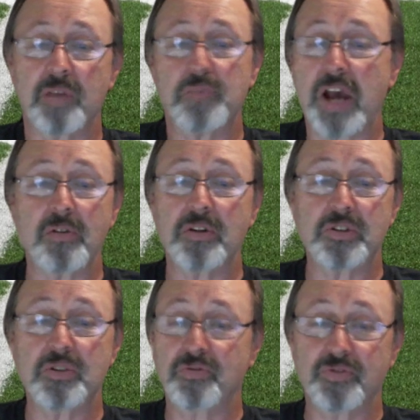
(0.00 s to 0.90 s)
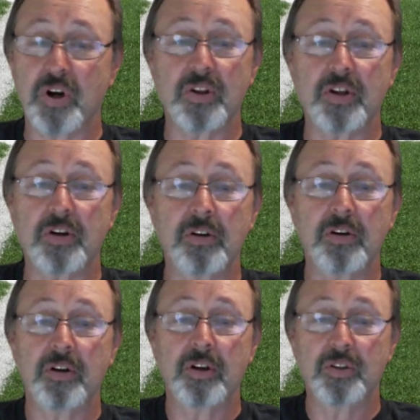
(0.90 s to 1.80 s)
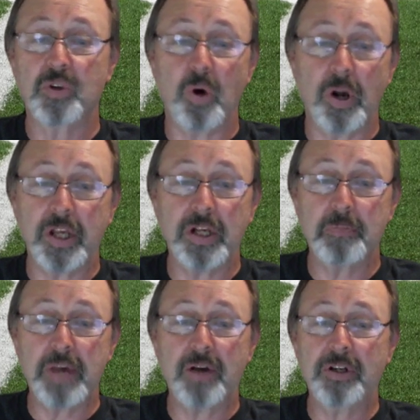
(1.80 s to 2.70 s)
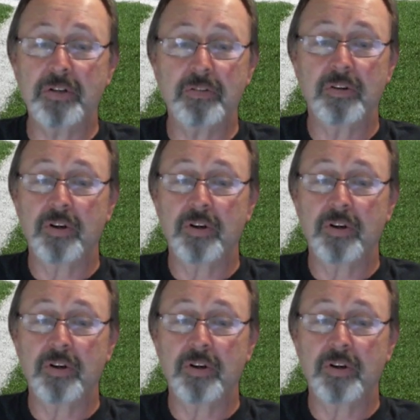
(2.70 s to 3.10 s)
embarrass you further talking about it.